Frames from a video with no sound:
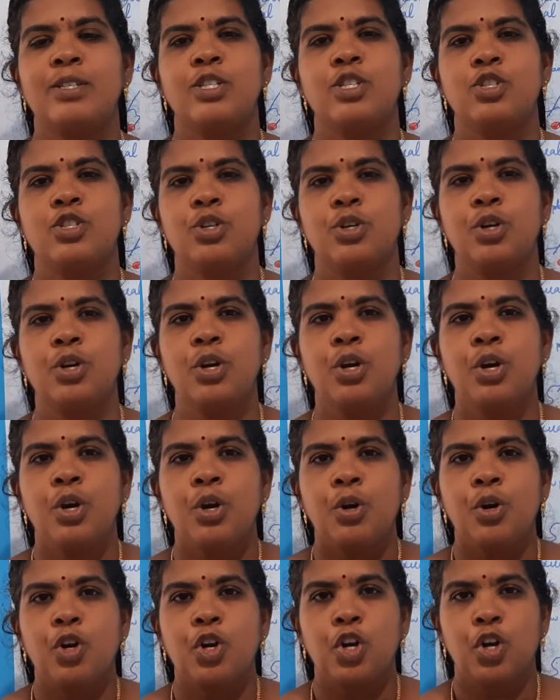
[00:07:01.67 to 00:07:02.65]

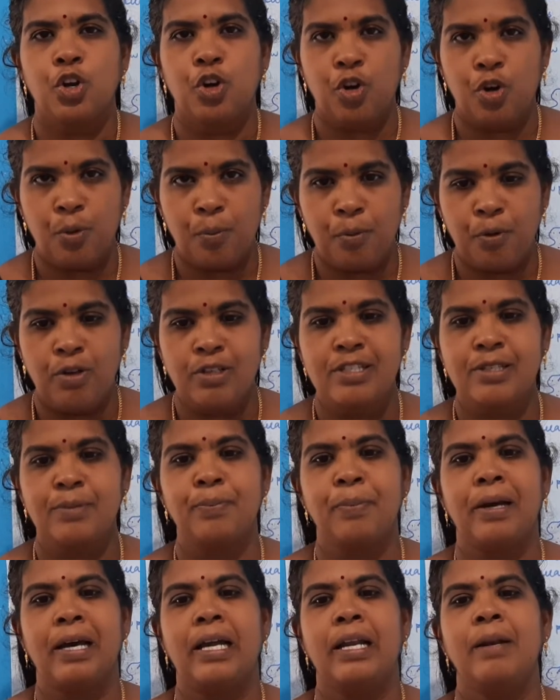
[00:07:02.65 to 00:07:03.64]
into
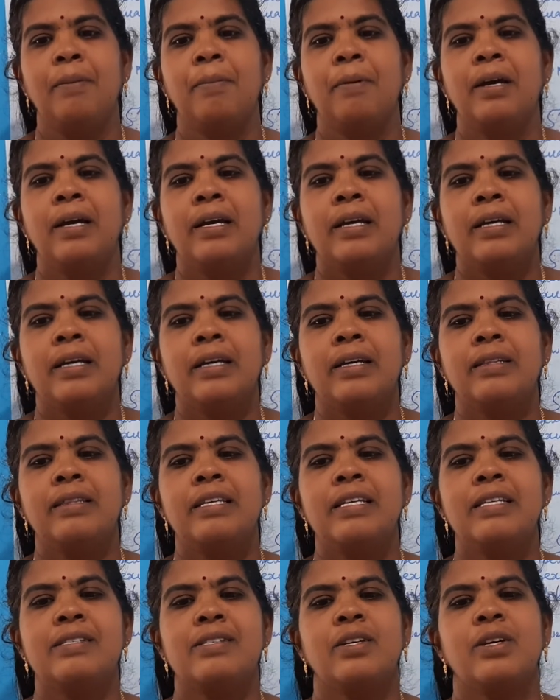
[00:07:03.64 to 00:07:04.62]
globose bulb.
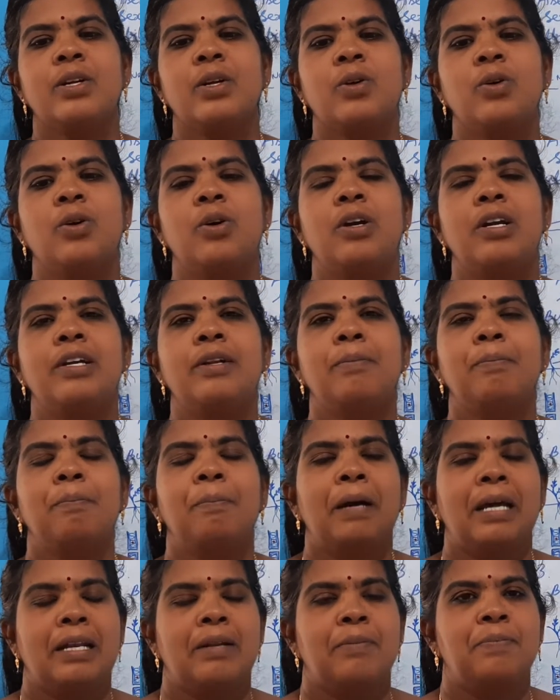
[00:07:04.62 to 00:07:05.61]
These are called
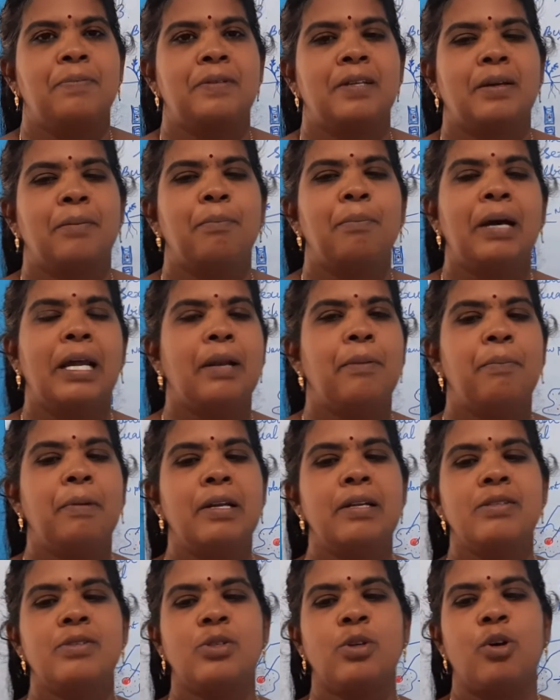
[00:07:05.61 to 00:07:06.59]

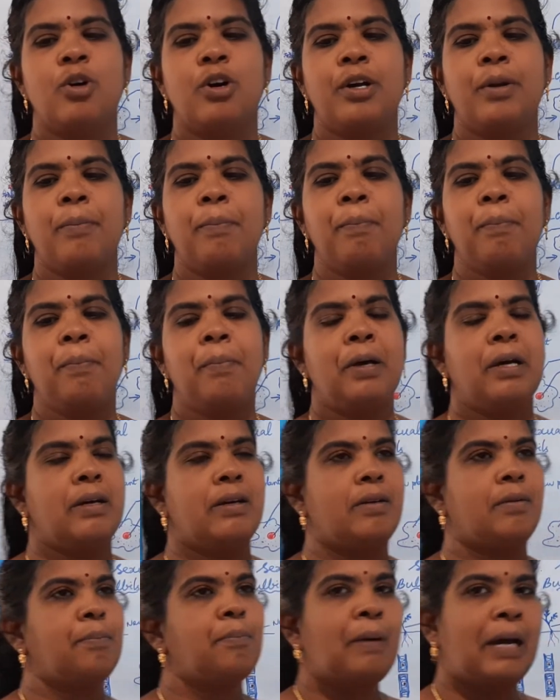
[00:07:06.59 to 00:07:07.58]
bulbils or
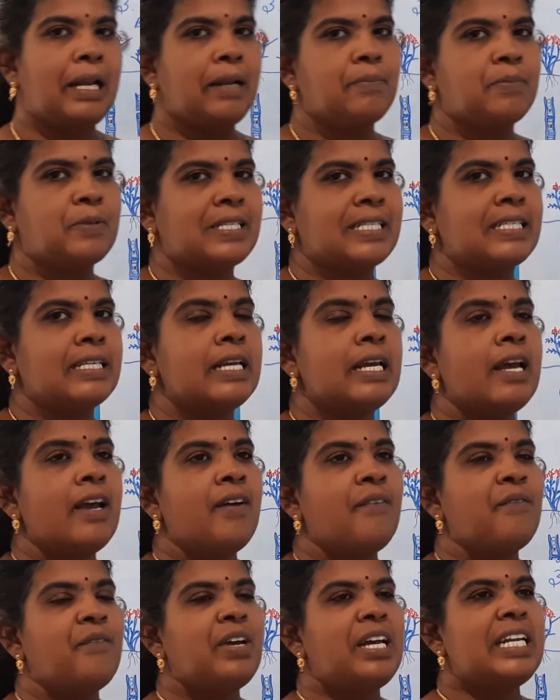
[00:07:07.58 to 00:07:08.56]
bulbs.
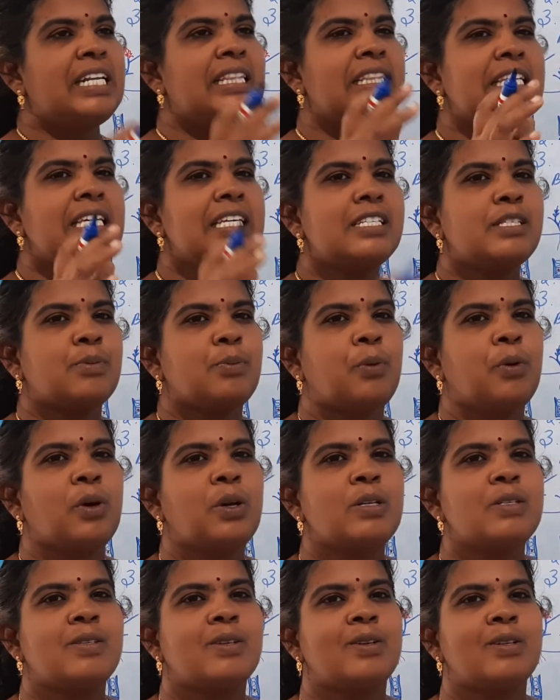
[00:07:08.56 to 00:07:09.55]
When these
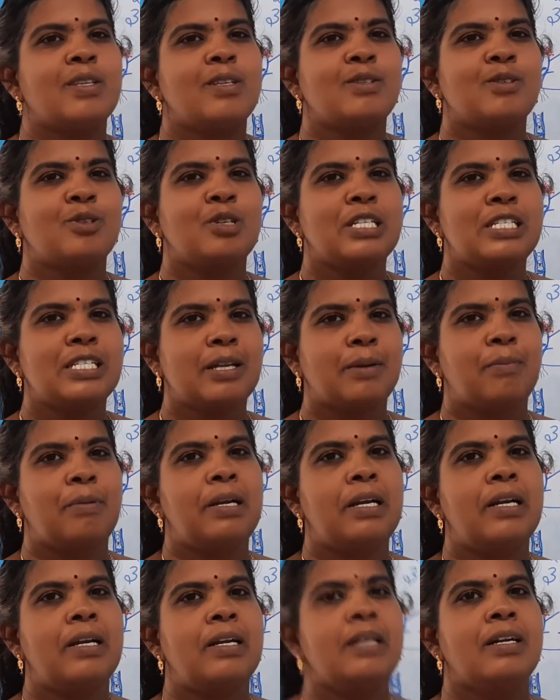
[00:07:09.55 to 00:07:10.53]
falls on the
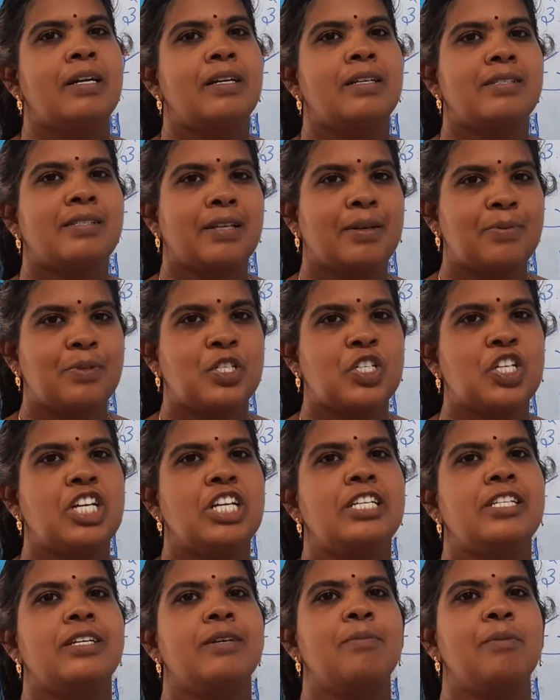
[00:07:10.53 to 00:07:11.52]
suitable
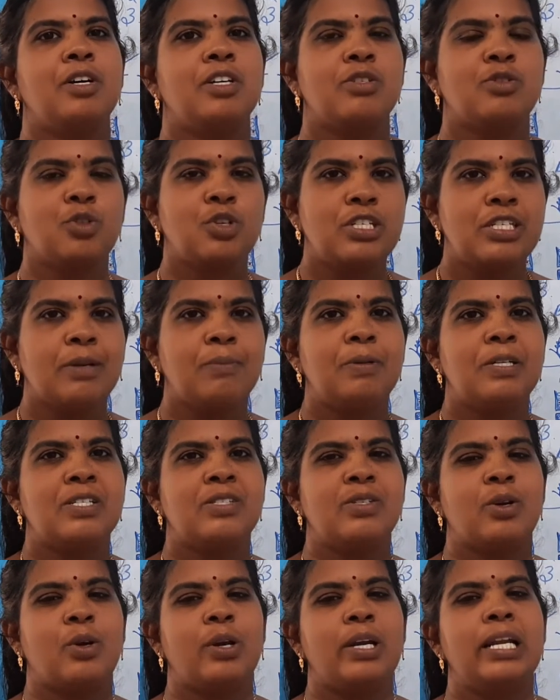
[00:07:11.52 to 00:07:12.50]
substratum or suitable
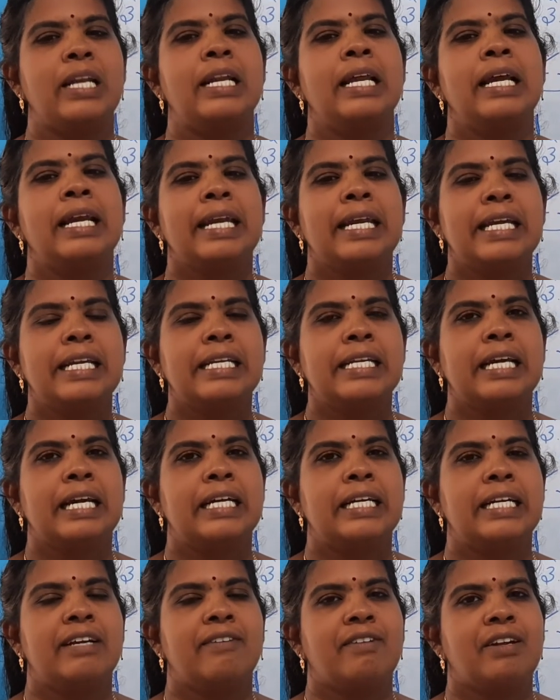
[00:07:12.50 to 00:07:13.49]
soil, it
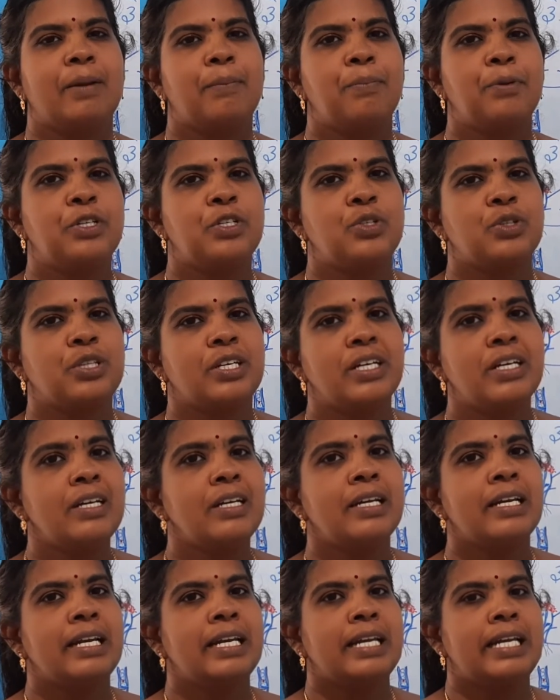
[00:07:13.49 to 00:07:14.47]
can develop into
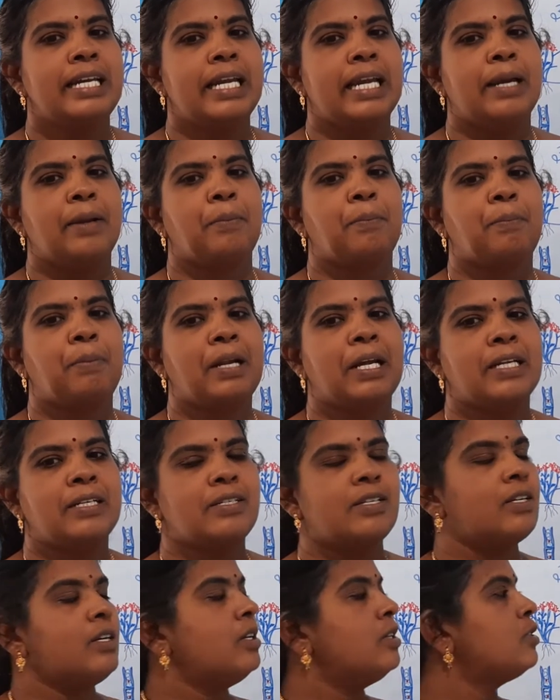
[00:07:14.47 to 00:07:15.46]
the young
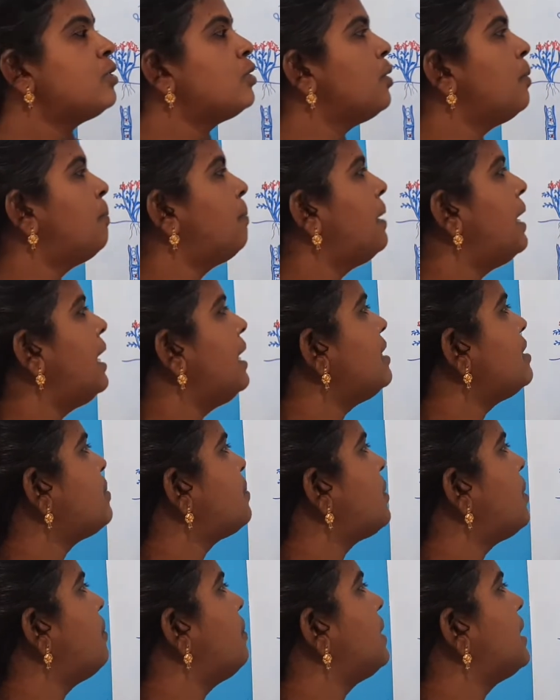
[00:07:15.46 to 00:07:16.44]
plant. So
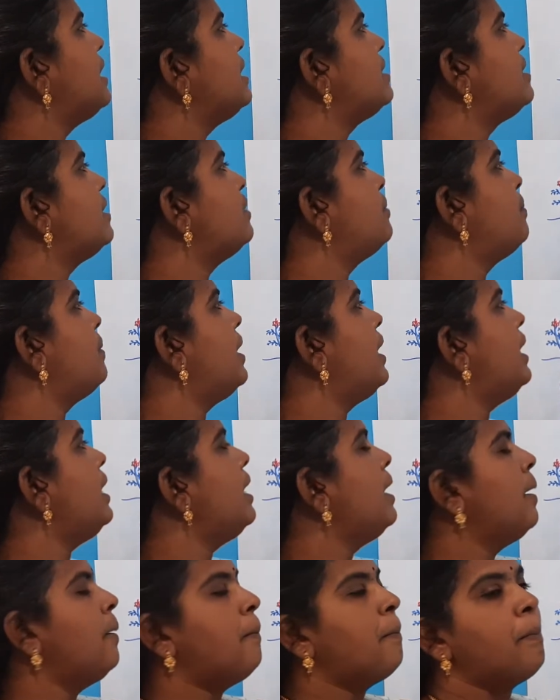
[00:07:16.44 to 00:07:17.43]
plants propagated
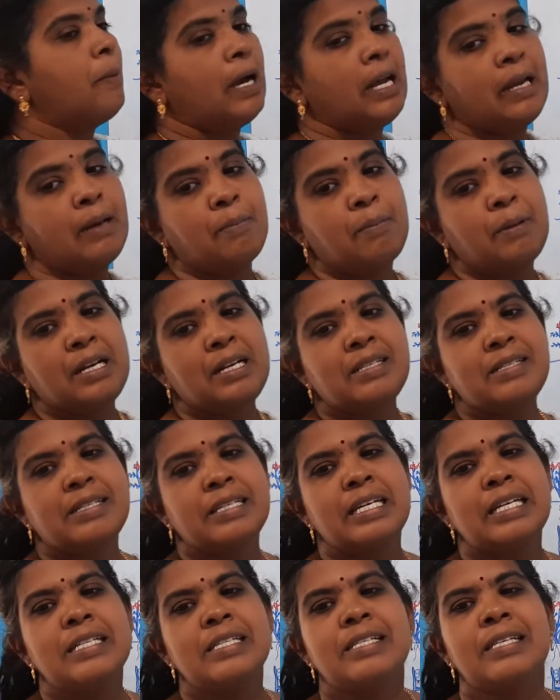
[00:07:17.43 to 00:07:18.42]
by
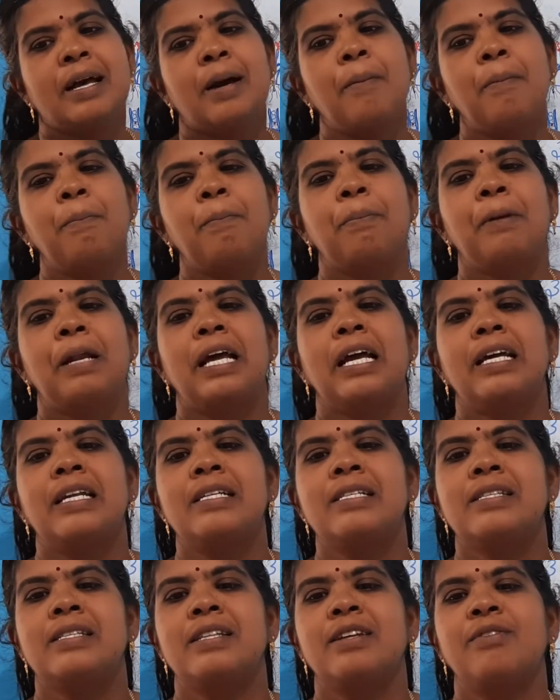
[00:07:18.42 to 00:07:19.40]
bulbils. In some
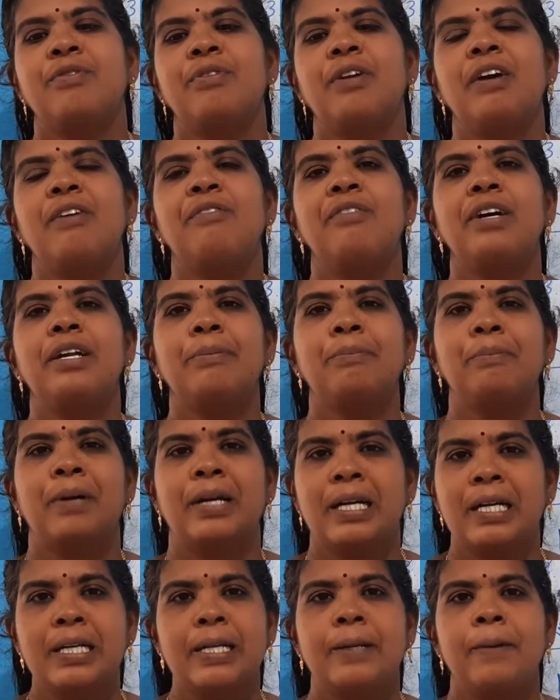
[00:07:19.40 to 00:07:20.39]
plants, the flower
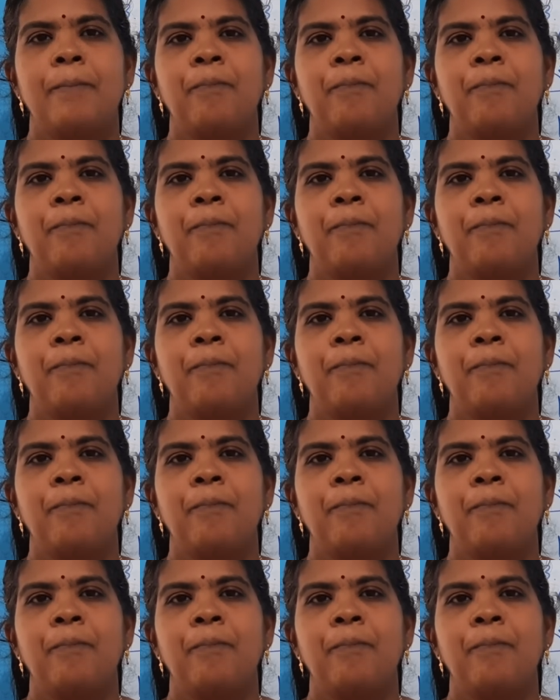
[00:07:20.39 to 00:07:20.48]
bud